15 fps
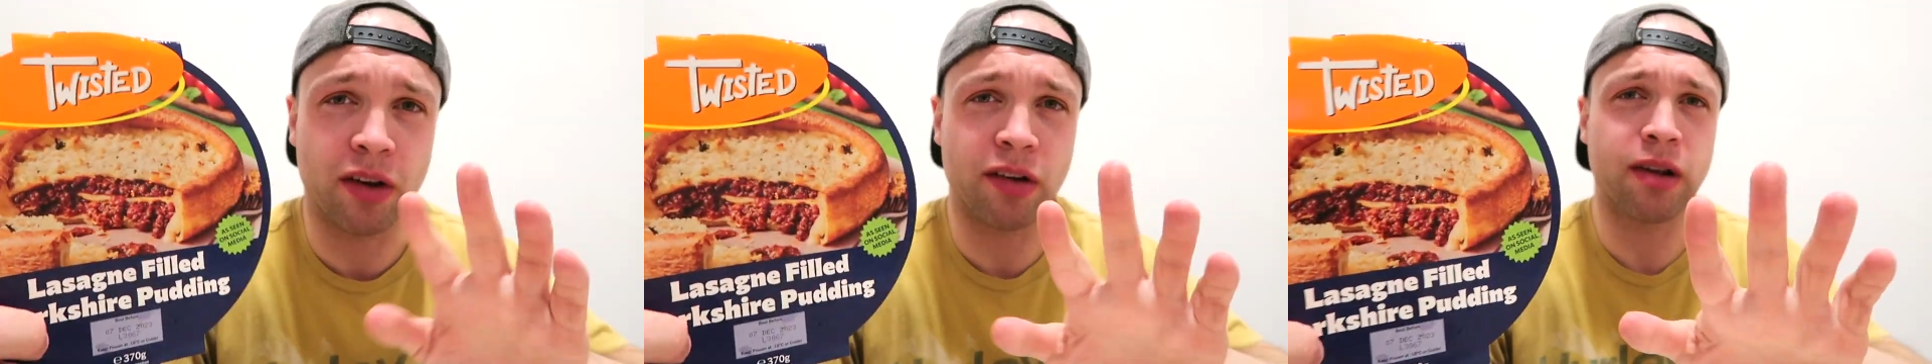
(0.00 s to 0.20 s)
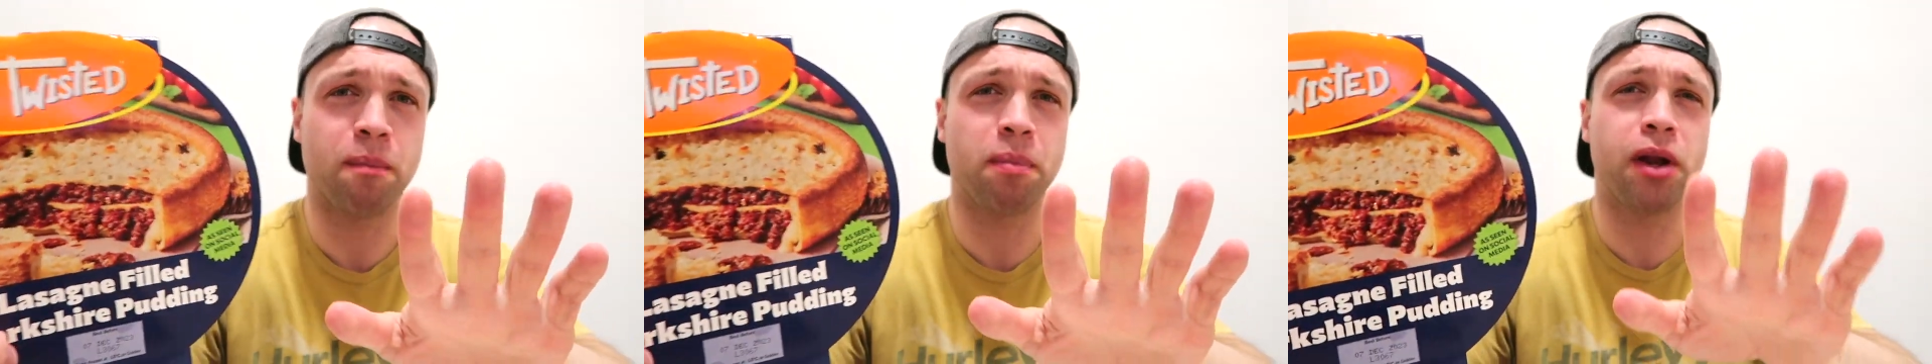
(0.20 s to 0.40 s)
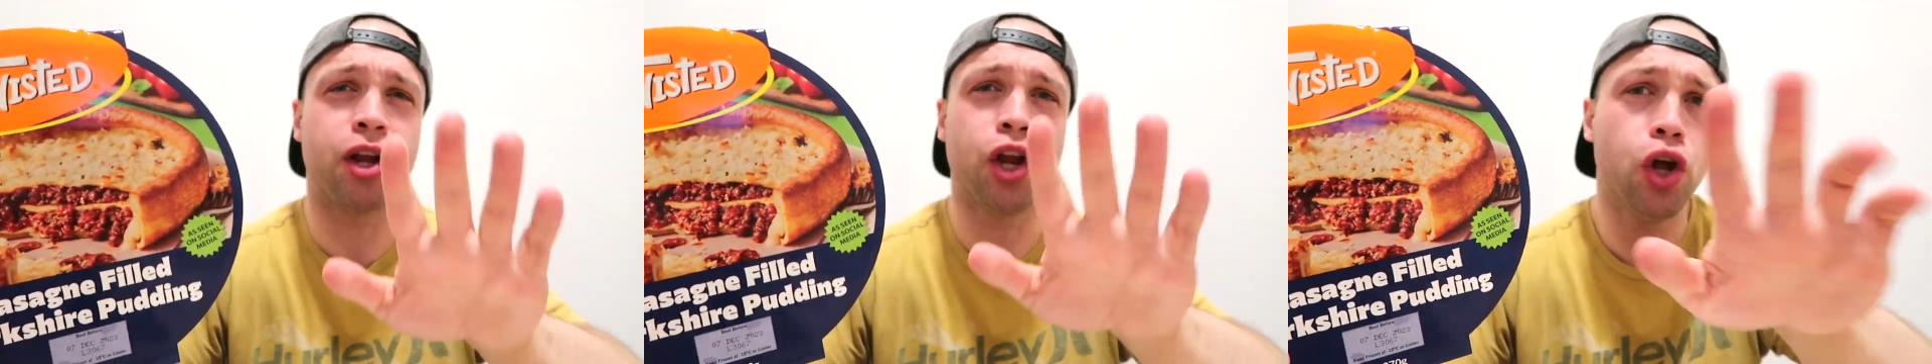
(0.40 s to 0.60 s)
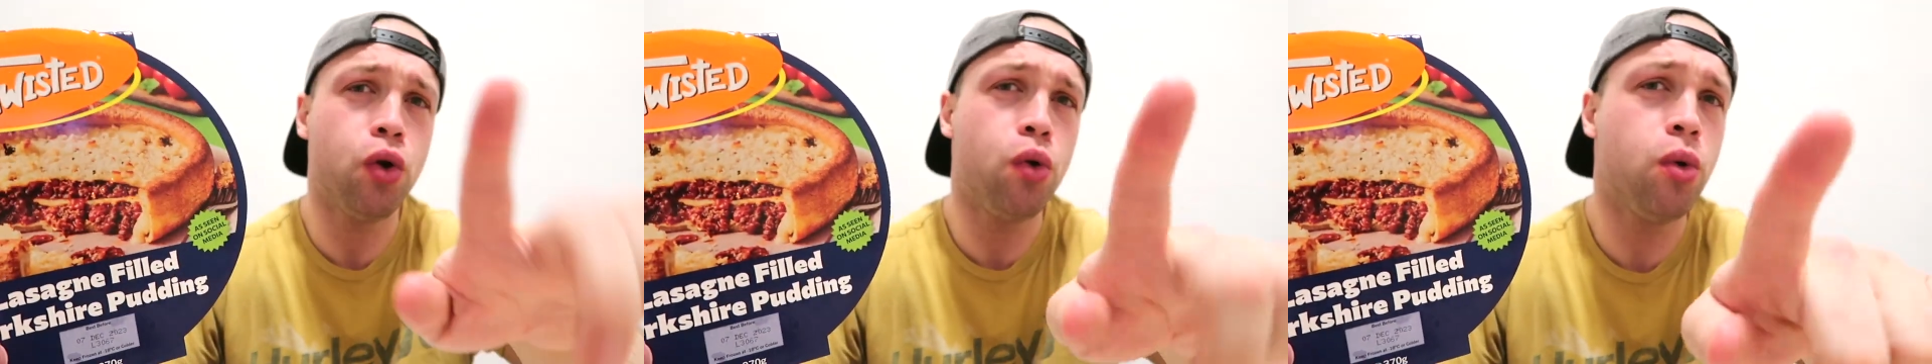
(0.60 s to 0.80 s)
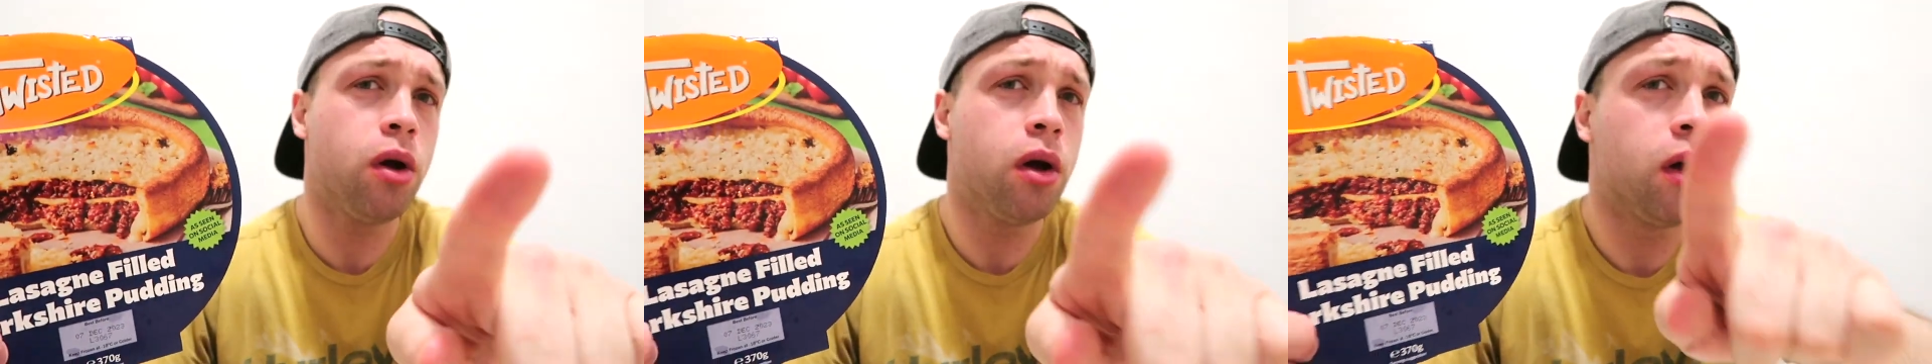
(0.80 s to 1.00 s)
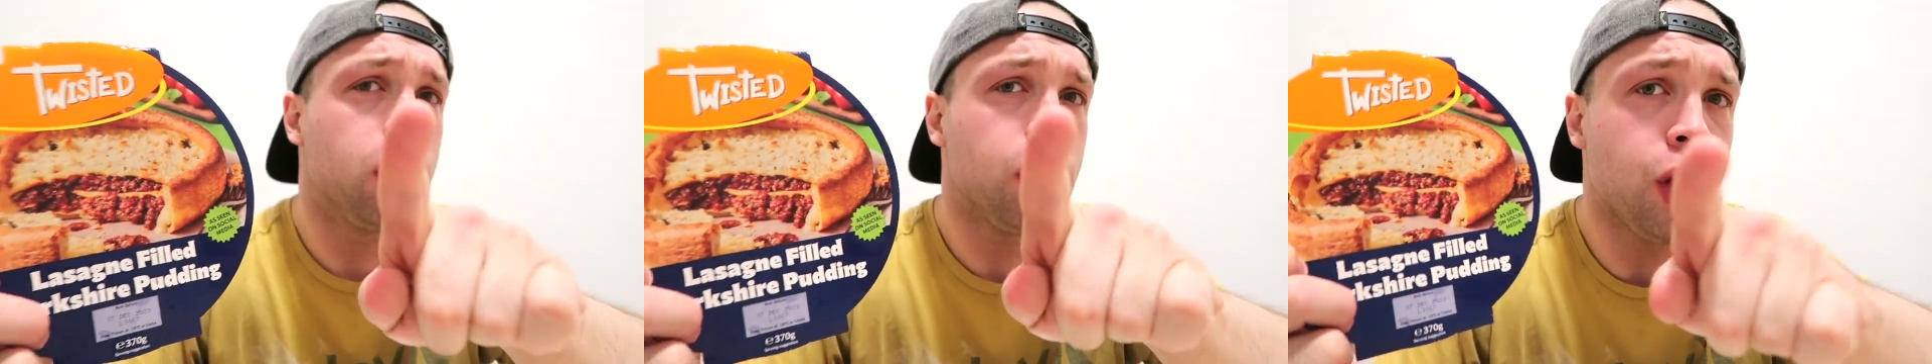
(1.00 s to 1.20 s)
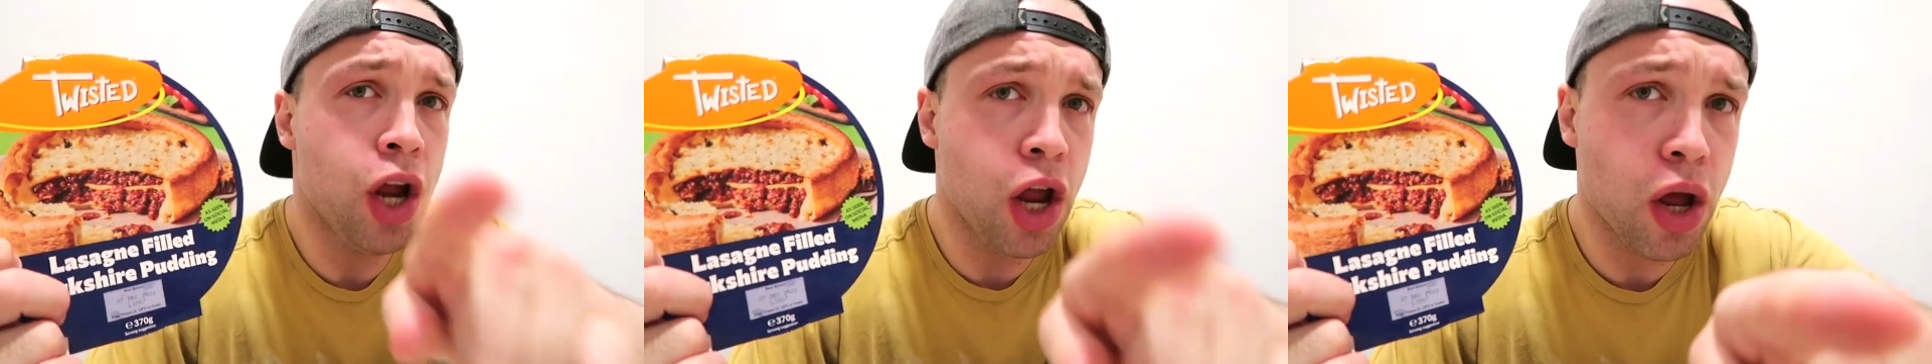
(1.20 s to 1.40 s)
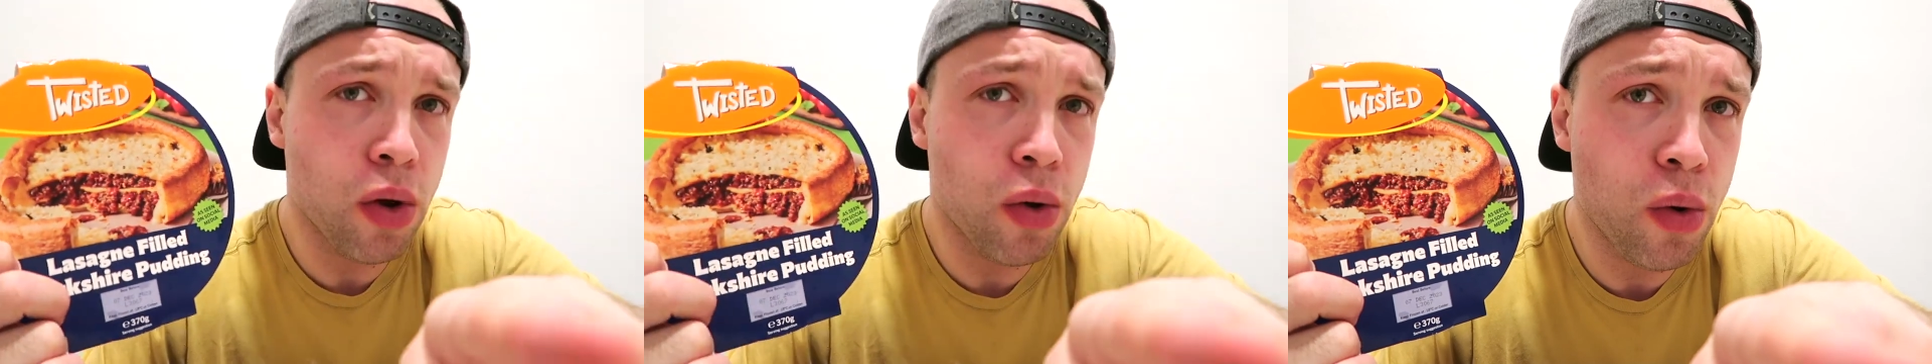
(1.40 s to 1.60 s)
so simply you
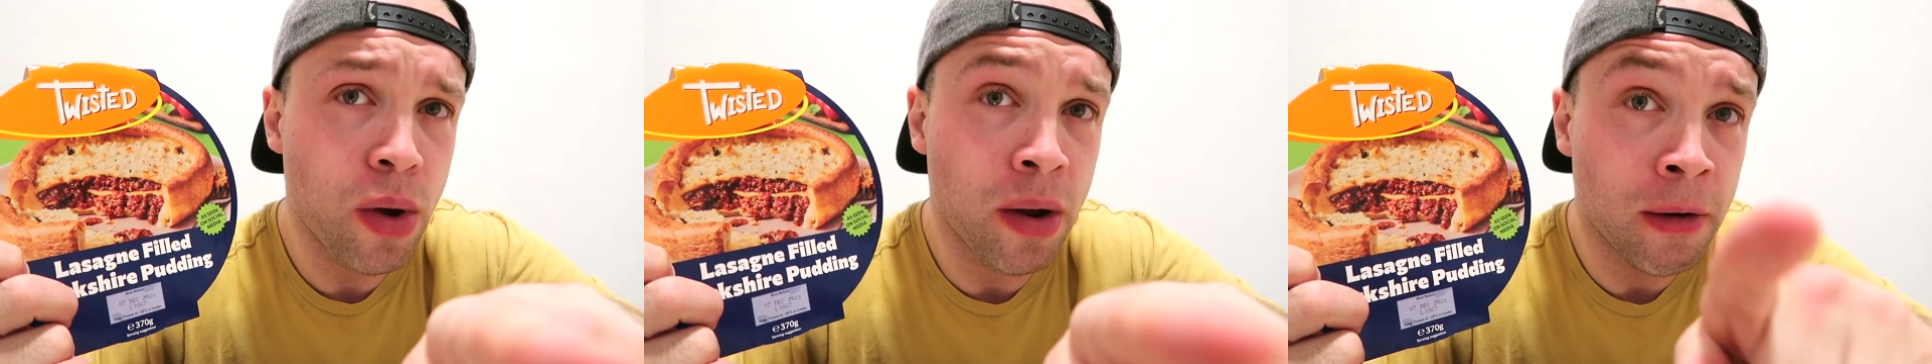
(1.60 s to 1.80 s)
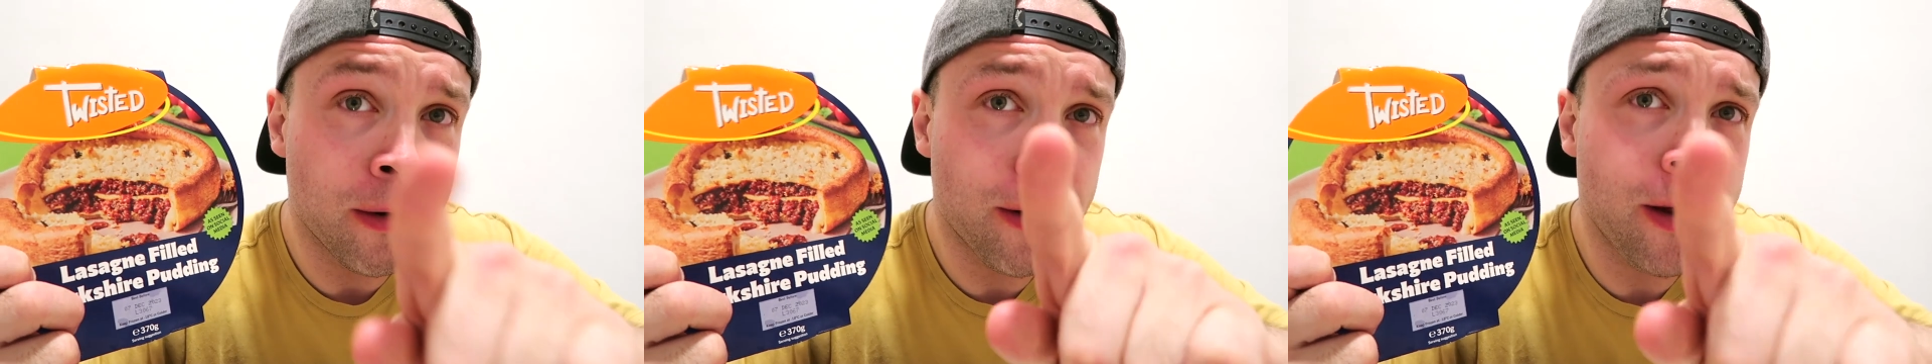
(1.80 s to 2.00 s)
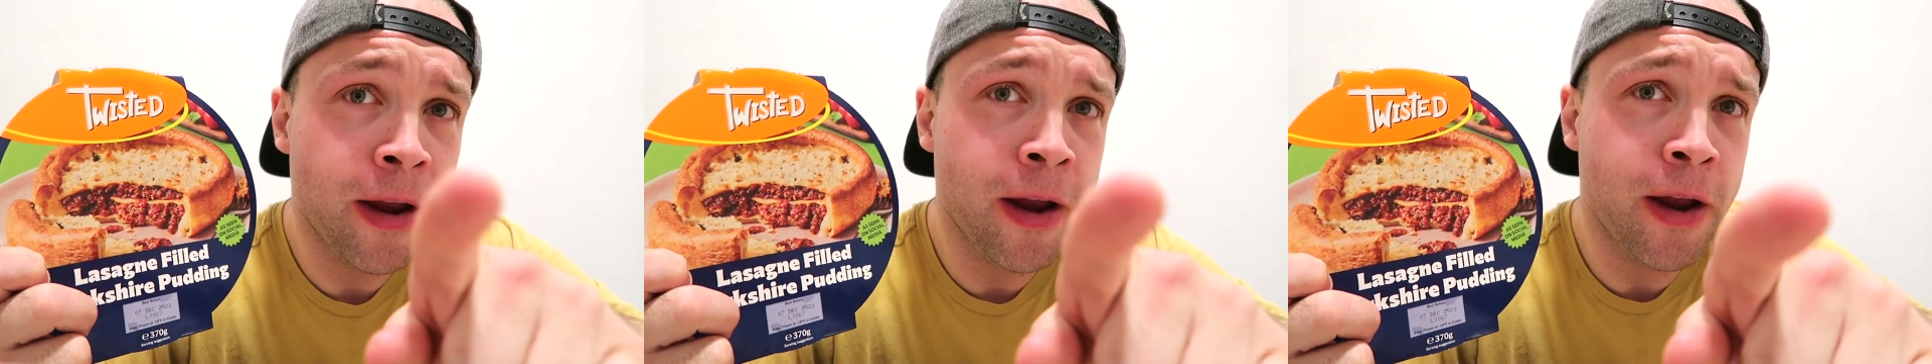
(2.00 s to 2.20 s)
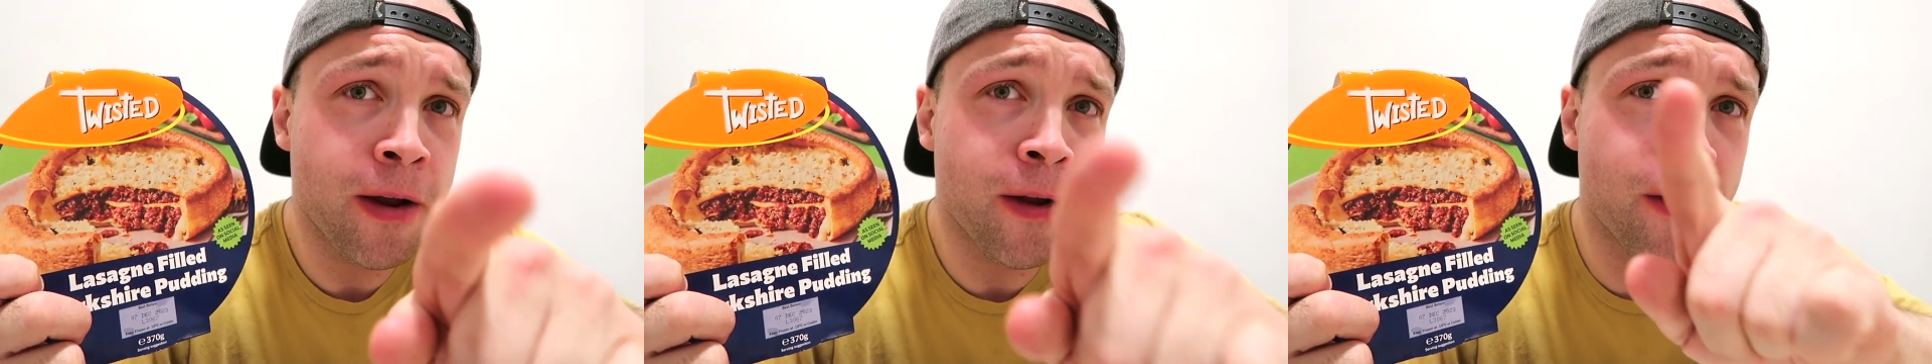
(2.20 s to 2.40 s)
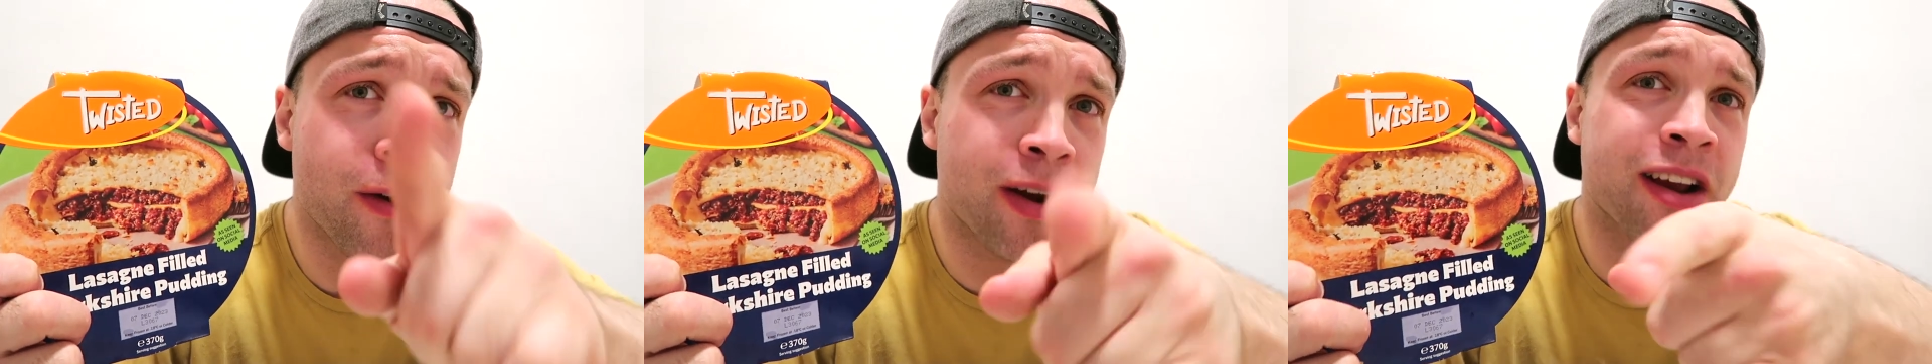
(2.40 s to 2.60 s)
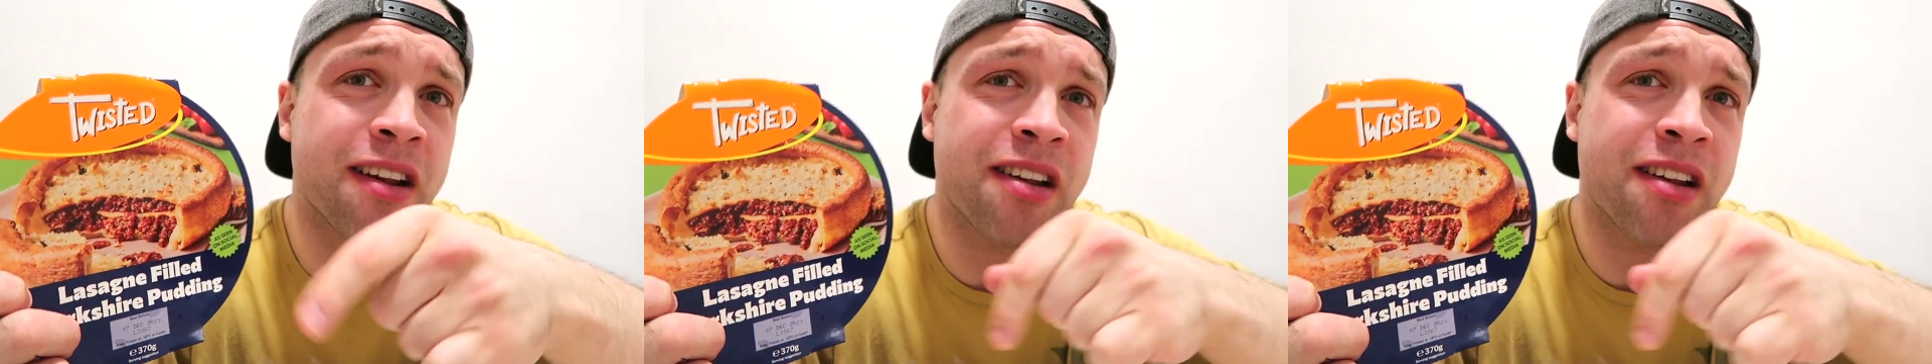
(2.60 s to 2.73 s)
can